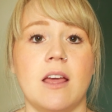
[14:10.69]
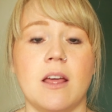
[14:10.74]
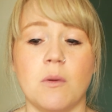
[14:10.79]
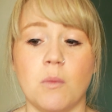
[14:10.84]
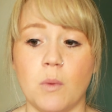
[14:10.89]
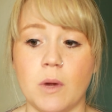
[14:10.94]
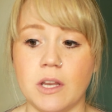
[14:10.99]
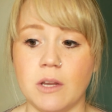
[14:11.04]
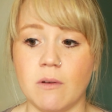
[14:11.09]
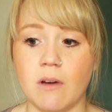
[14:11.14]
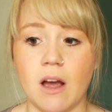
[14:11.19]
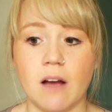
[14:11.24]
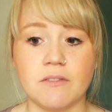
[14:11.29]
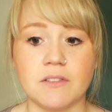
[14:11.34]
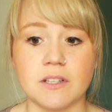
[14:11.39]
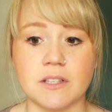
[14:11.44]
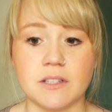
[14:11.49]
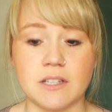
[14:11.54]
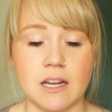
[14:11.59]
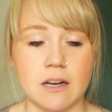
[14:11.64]
And when you have
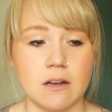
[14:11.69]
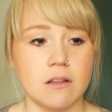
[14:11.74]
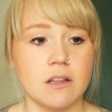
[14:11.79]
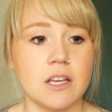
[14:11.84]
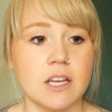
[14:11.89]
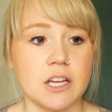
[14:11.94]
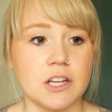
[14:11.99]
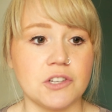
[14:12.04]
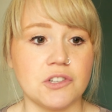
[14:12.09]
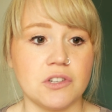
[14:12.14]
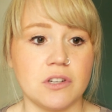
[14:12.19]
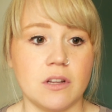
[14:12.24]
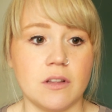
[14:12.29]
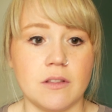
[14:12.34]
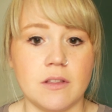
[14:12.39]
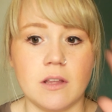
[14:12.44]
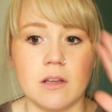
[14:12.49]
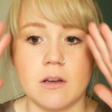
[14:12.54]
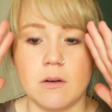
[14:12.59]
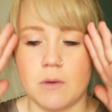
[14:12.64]
to stand in the kitchen and
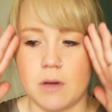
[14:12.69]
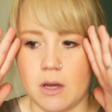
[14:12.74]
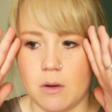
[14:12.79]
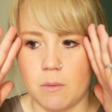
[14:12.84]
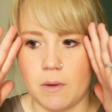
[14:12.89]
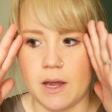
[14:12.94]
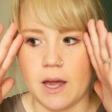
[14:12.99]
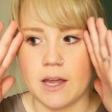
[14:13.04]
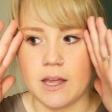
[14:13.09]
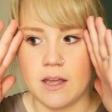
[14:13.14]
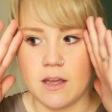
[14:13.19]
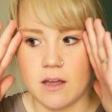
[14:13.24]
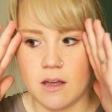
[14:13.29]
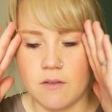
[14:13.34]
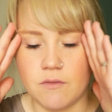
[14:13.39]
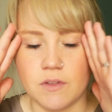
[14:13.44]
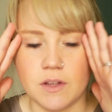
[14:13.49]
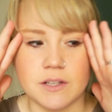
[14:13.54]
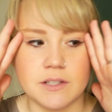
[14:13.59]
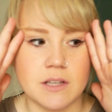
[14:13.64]
think, okay, wait, I can't
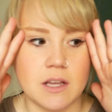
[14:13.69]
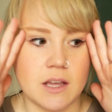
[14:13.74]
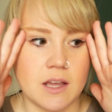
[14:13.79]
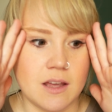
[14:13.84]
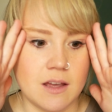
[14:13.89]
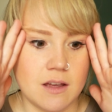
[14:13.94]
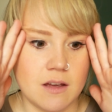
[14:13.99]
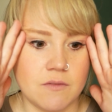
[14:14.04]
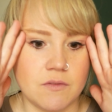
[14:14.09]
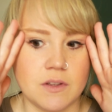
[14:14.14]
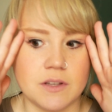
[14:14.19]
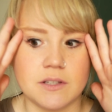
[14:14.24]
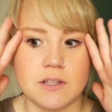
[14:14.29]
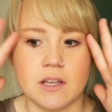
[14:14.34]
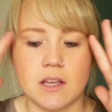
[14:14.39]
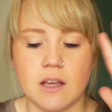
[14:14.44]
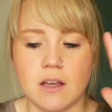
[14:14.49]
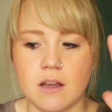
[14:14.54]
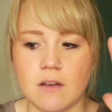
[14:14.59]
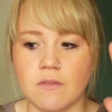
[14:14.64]
have this, I can't have this, I
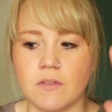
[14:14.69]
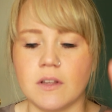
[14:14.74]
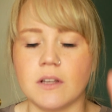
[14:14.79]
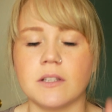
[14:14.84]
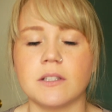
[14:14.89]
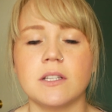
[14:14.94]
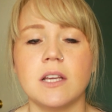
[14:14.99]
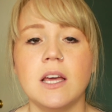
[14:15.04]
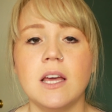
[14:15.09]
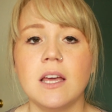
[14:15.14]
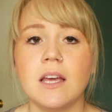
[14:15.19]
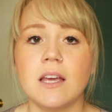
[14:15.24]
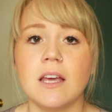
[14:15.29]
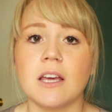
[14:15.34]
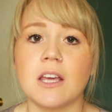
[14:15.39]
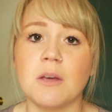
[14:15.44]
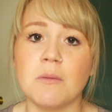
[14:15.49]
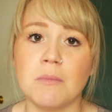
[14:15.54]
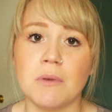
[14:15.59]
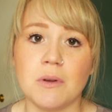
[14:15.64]
can't have this,
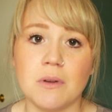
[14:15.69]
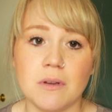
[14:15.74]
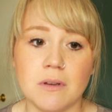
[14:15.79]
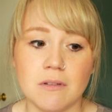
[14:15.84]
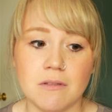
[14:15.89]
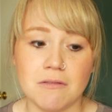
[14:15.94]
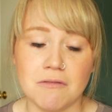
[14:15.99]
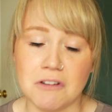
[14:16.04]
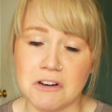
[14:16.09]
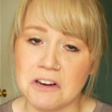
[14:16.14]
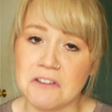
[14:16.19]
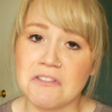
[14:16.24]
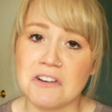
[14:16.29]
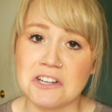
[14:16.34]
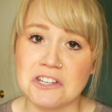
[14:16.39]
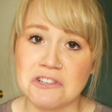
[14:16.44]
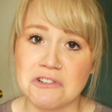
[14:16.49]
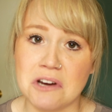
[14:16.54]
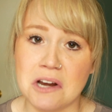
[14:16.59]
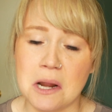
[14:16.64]
it can be very
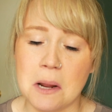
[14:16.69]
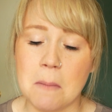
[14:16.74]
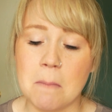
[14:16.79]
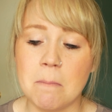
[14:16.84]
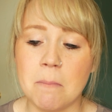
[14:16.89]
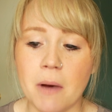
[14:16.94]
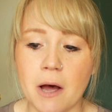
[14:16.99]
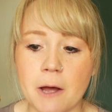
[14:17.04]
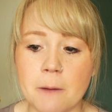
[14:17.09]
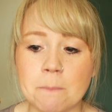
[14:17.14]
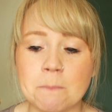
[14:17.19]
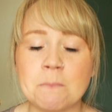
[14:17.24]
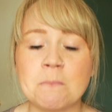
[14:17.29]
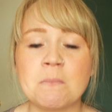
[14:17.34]
frustrating. But